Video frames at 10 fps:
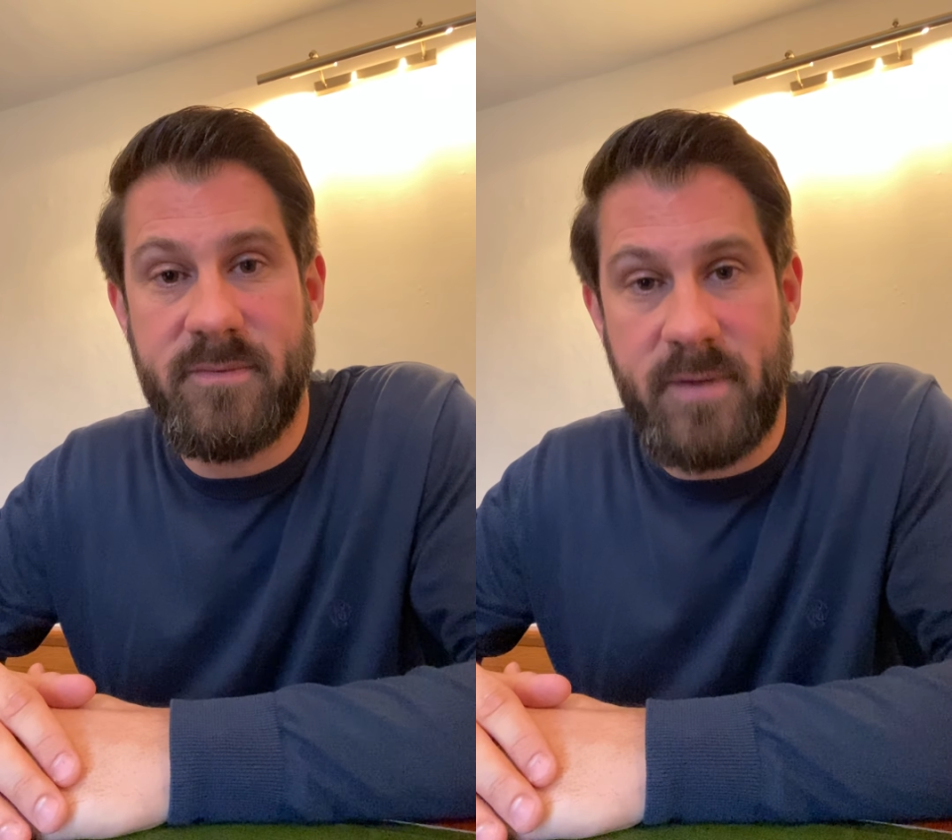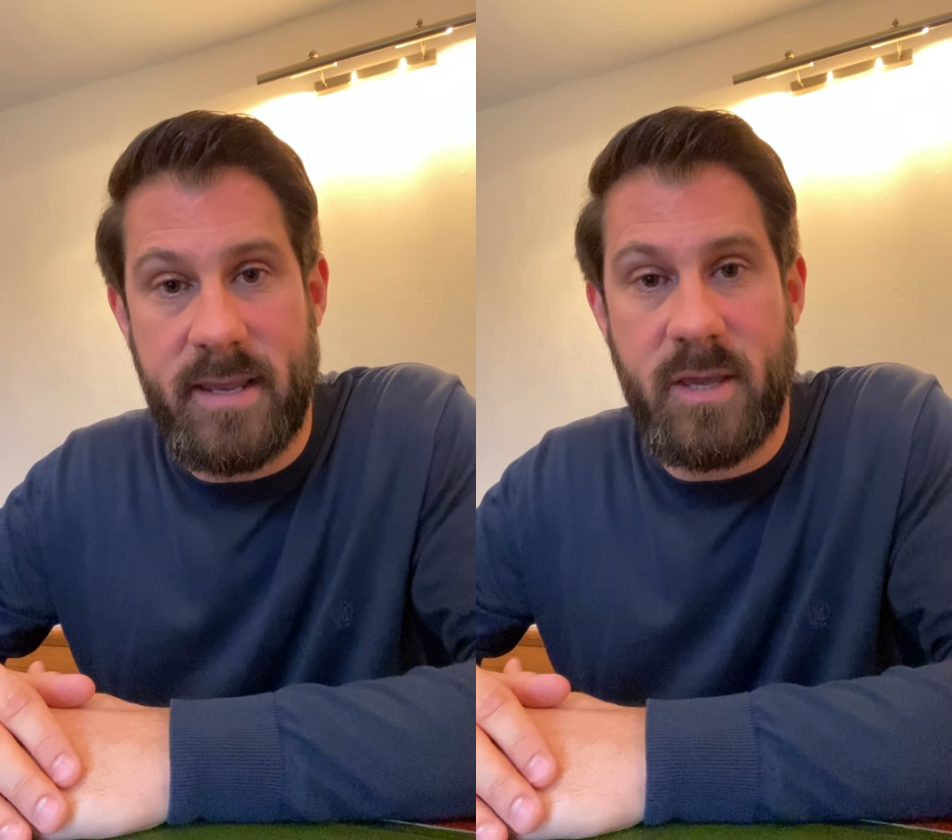
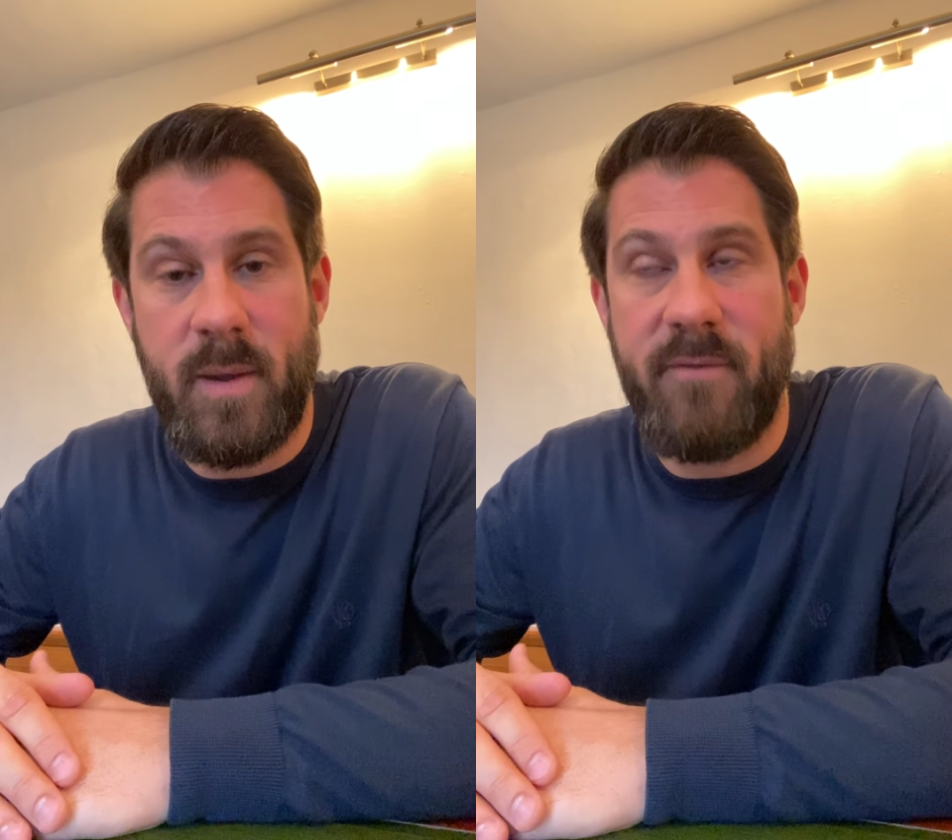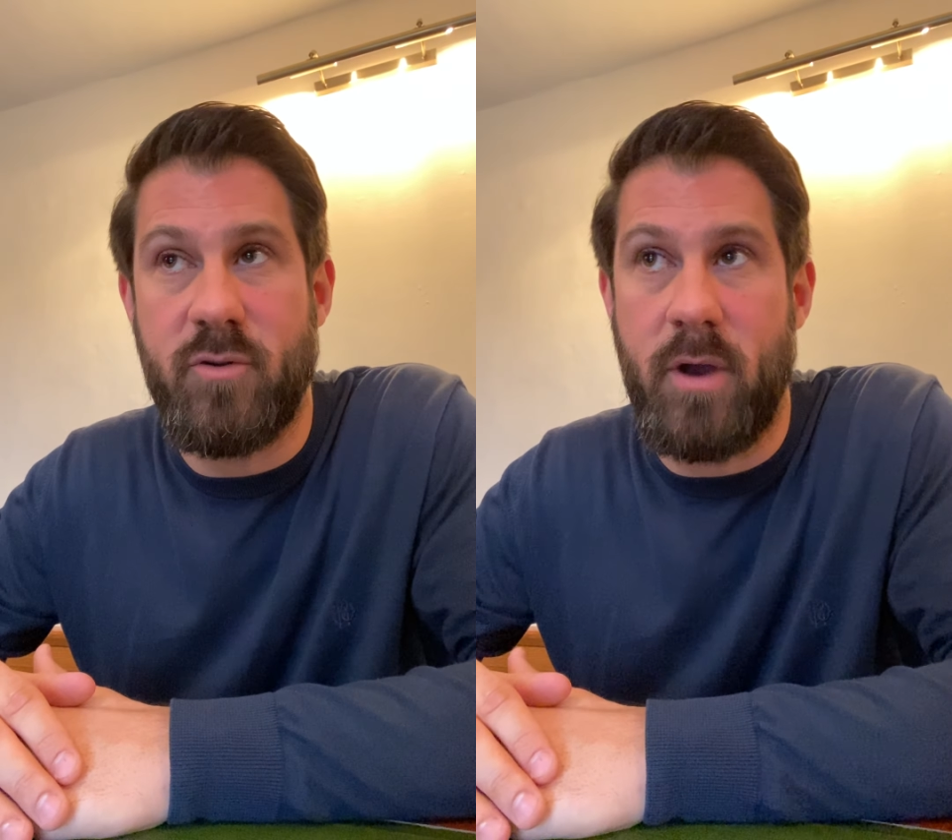Thank you.
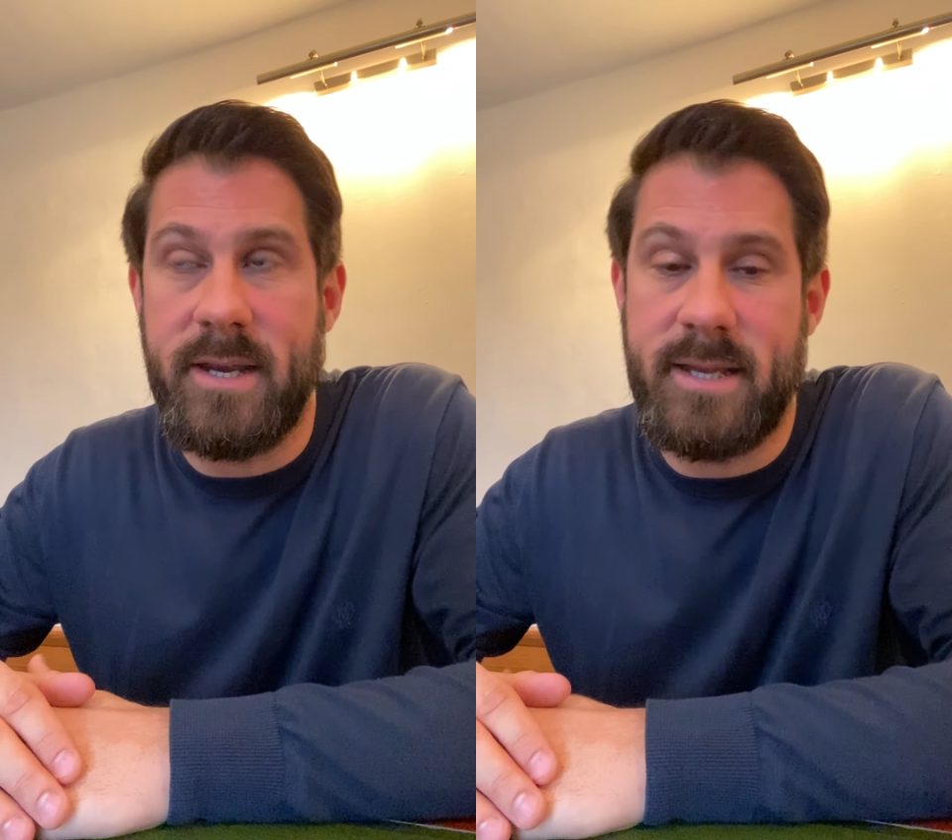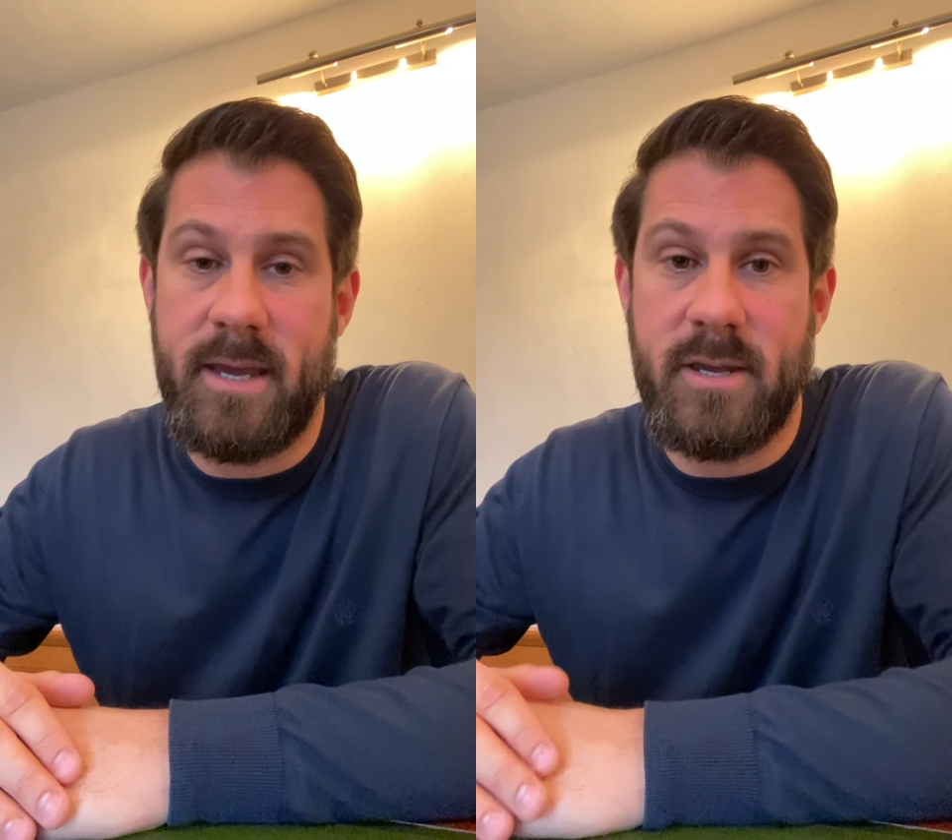Have a great day,